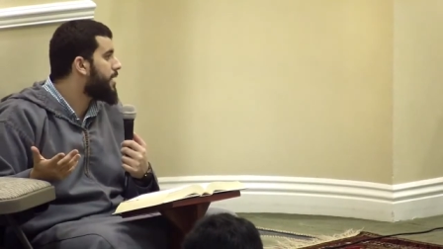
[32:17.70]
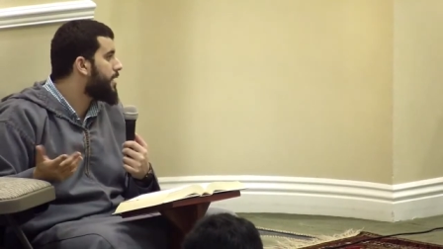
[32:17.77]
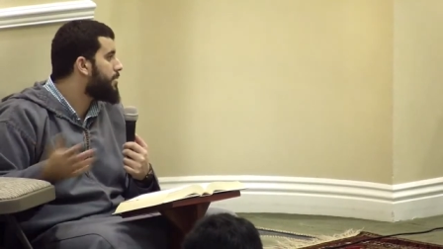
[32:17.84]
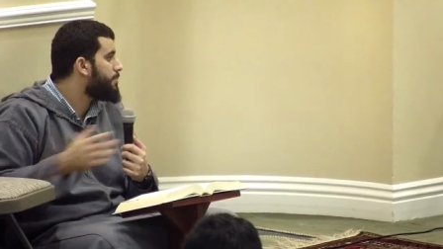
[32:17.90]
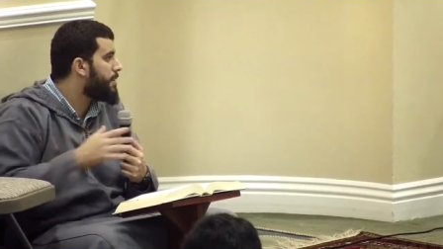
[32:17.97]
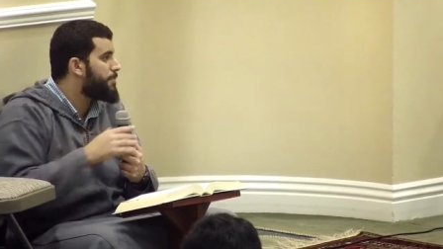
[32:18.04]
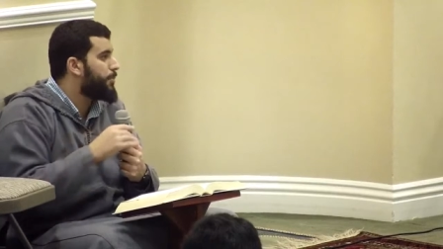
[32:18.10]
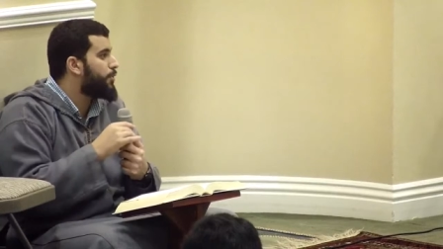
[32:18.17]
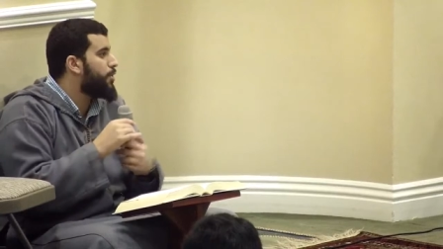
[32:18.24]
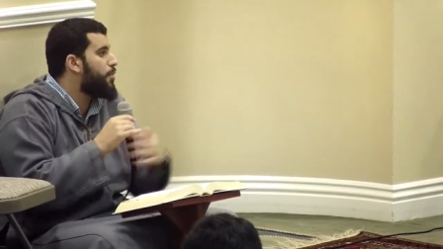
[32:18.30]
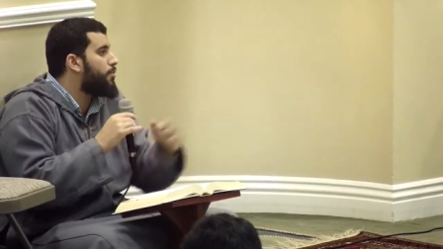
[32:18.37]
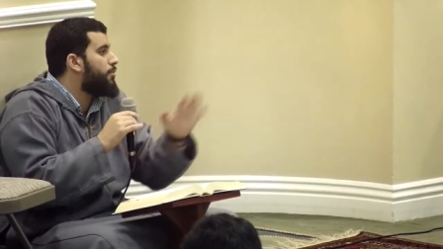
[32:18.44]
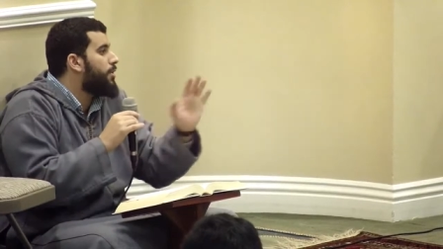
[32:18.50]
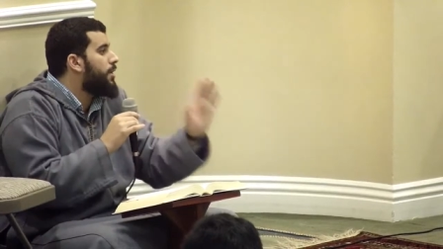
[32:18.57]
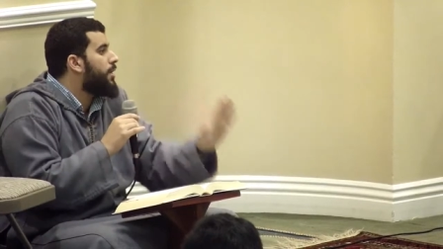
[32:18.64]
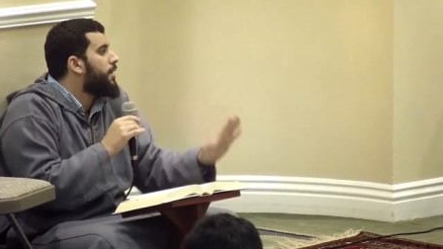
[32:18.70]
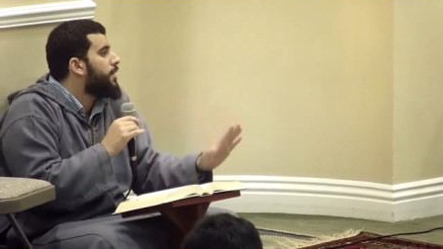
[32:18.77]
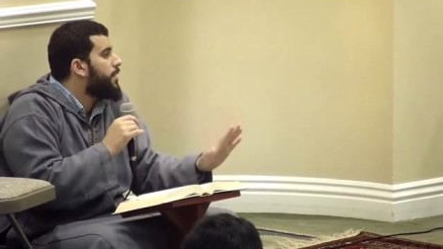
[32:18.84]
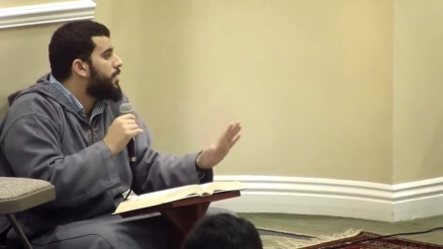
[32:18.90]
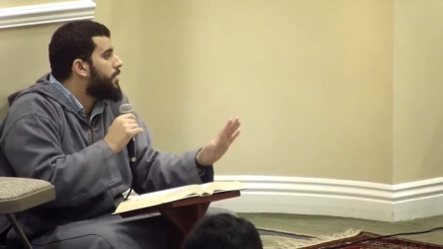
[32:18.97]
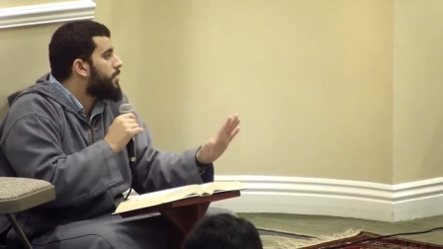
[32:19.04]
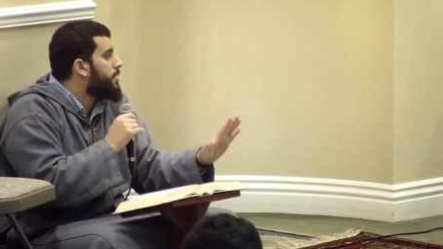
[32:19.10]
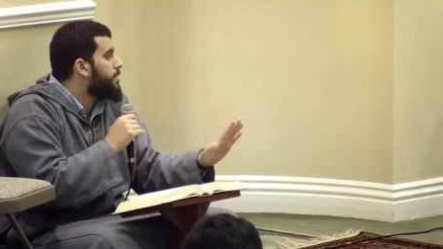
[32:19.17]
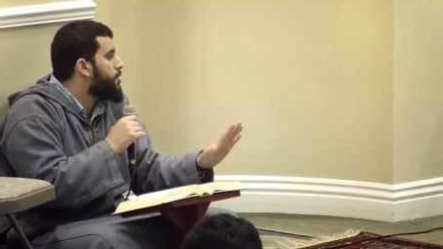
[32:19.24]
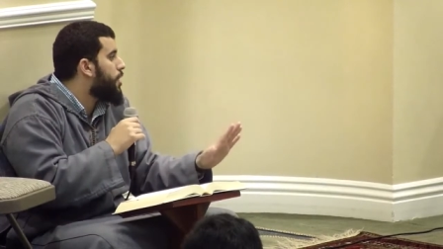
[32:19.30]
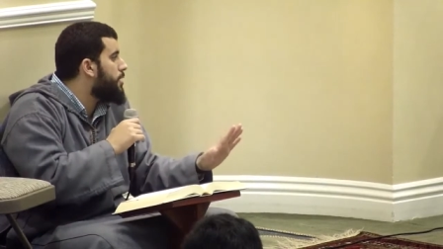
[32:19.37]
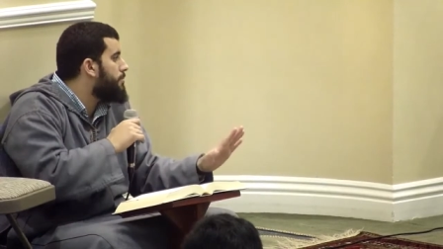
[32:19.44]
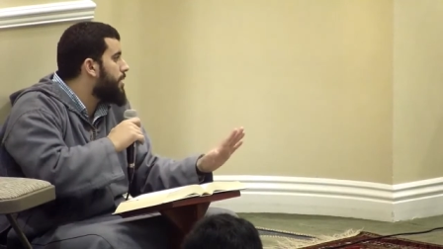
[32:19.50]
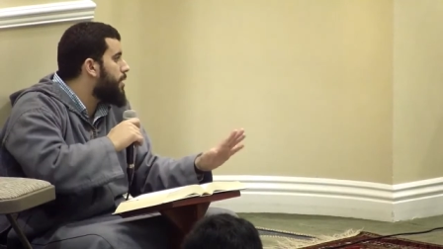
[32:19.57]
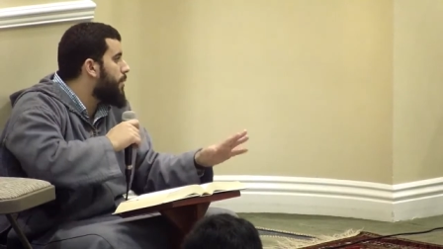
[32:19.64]
I need. People don't
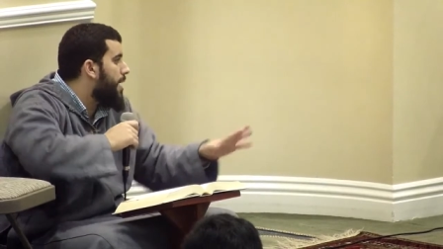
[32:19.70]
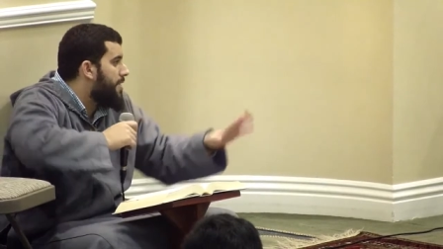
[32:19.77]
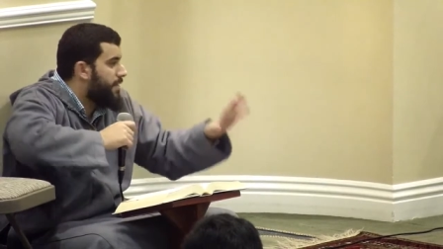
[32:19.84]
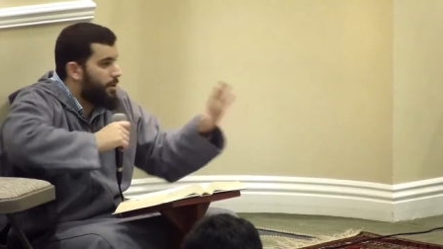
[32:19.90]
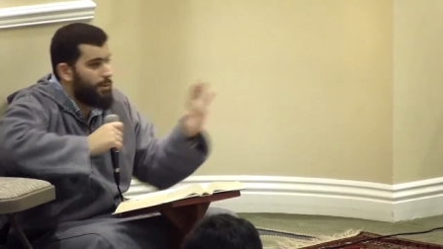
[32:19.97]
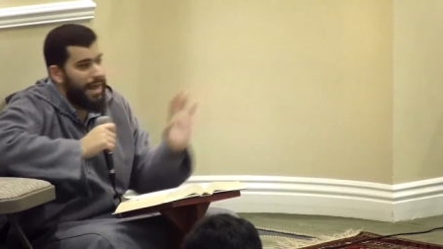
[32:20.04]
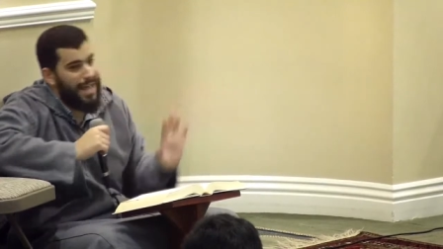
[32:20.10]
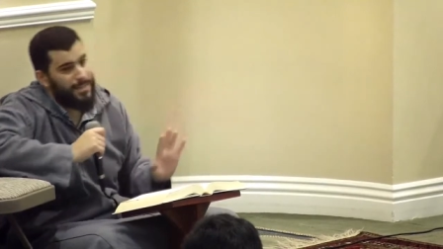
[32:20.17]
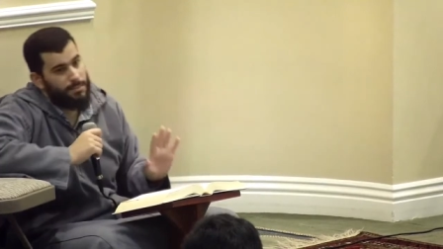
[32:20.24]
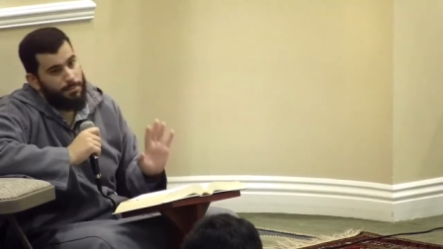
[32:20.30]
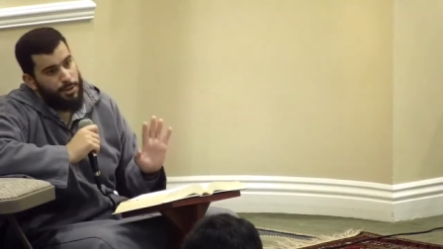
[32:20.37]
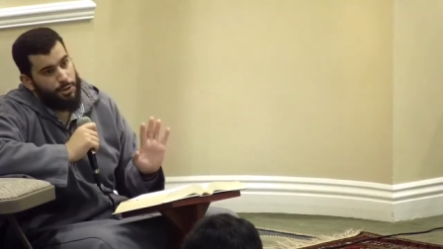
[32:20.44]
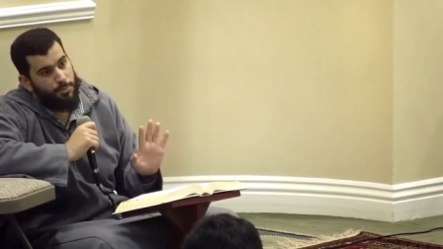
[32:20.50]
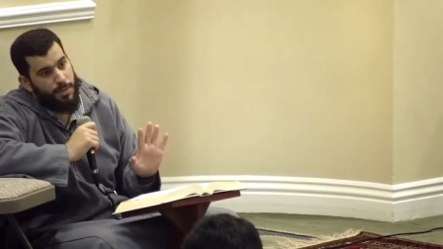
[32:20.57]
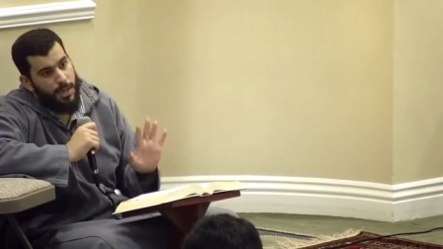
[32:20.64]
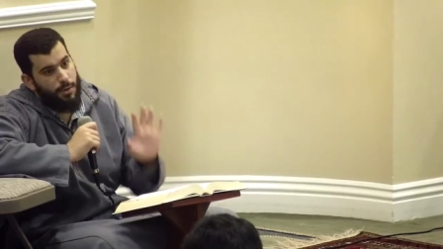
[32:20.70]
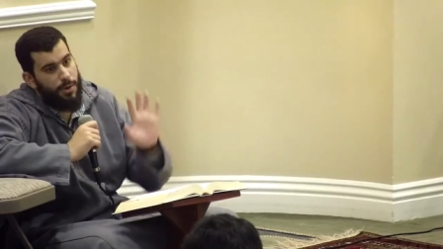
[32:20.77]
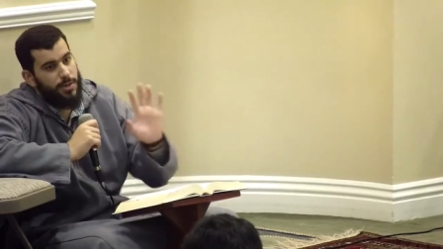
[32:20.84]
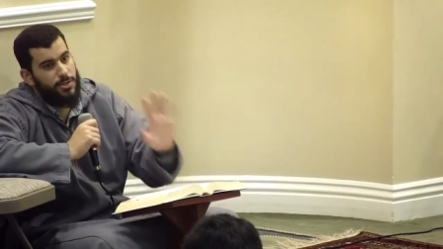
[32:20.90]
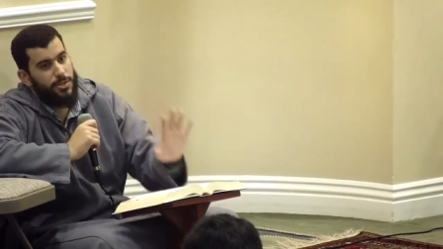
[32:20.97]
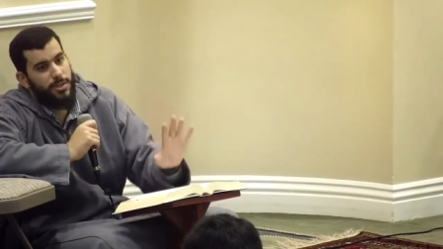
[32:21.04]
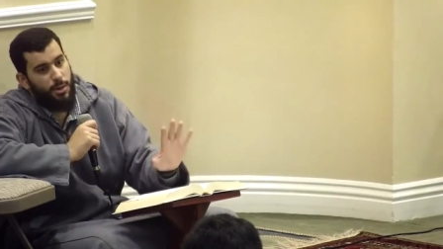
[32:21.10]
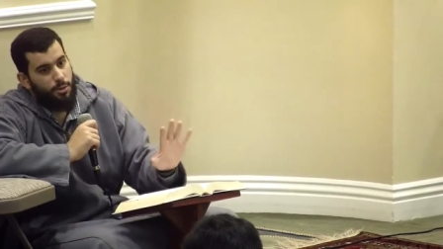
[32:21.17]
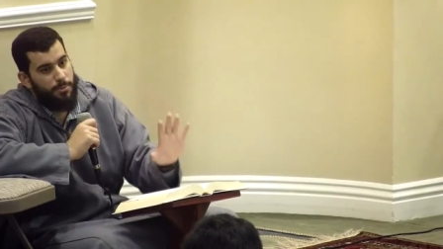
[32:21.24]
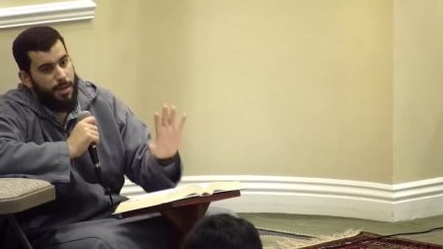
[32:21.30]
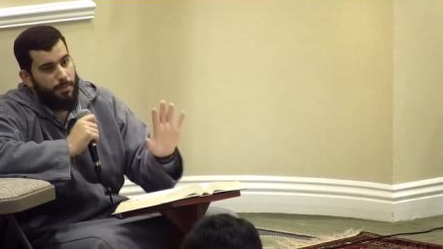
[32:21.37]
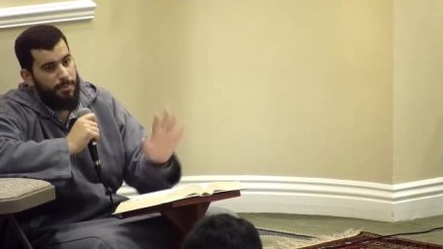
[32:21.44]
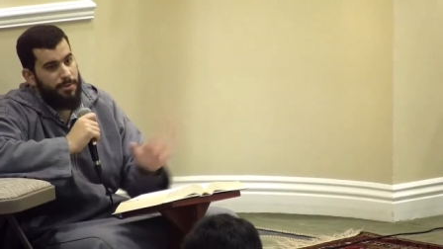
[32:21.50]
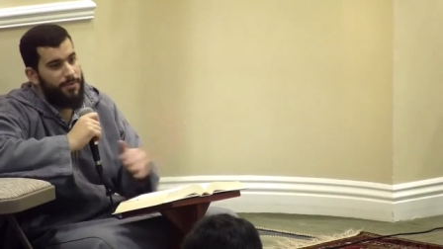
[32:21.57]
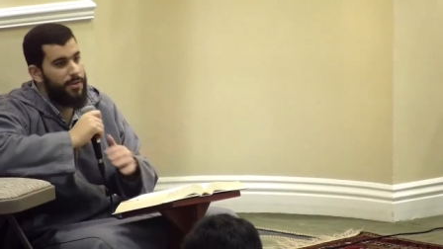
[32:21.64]
shun me away. They don't ask me too many
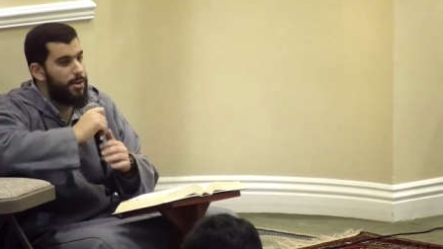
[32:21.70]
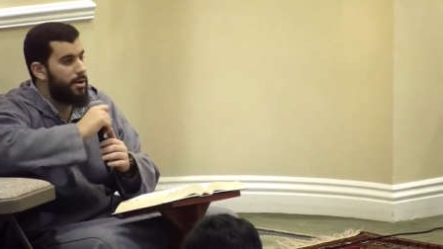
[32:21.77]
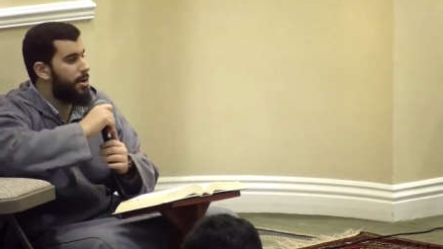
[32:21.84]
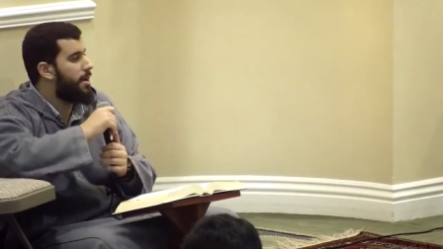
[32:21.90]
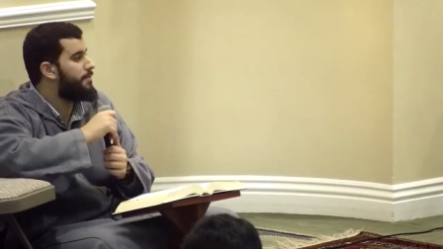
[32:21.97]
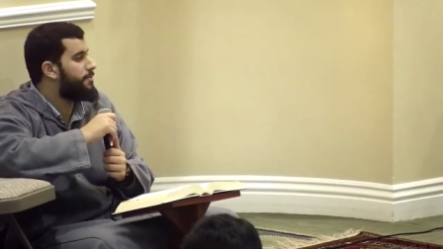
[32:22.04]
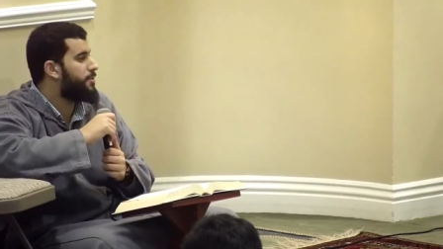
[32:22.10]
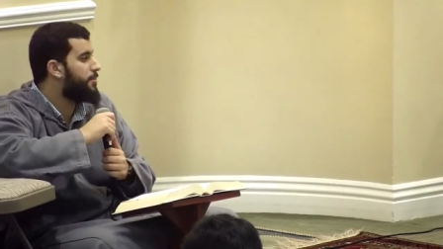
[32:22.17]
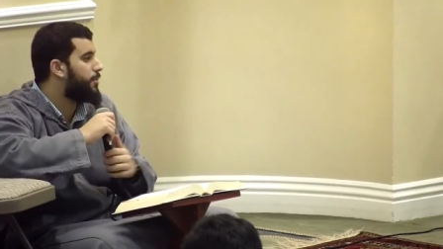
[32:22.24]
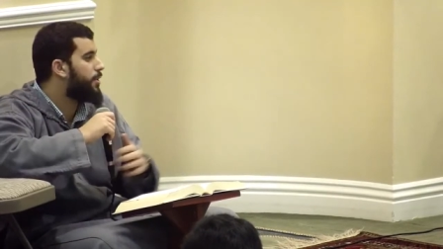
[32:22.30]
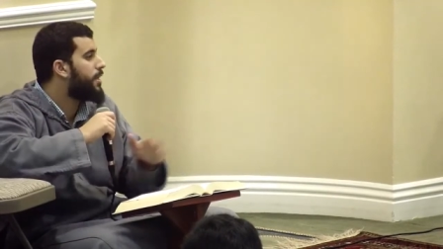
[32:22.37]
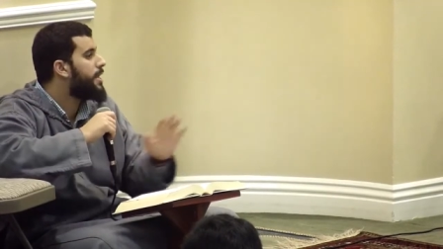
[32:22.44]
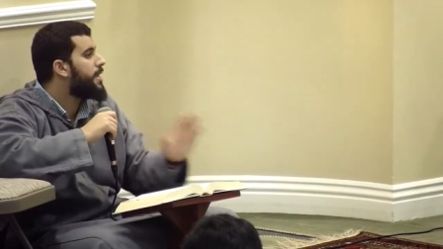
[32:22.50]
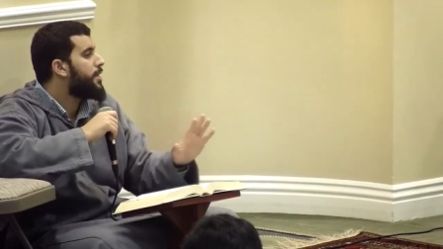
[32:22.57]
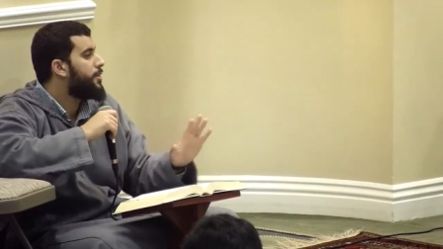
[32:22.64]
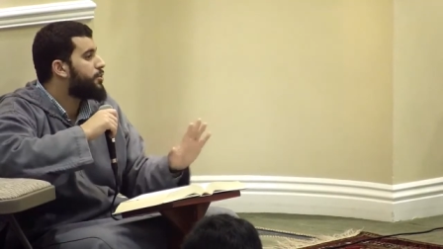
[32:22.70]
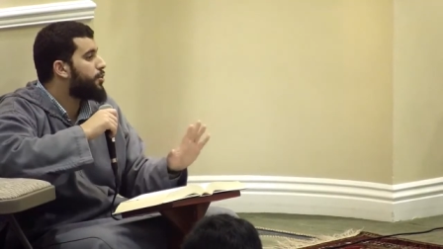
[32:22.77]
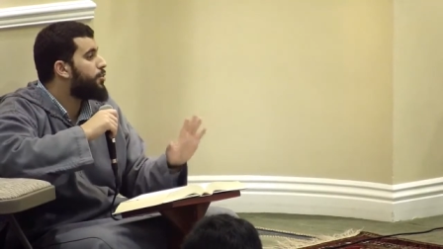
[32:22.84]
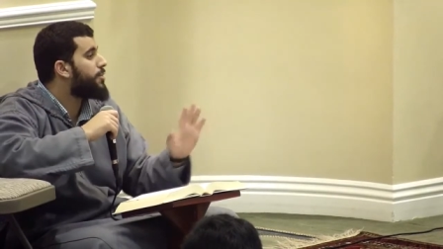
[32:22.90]
questions. They don't make me feel uncomfortable.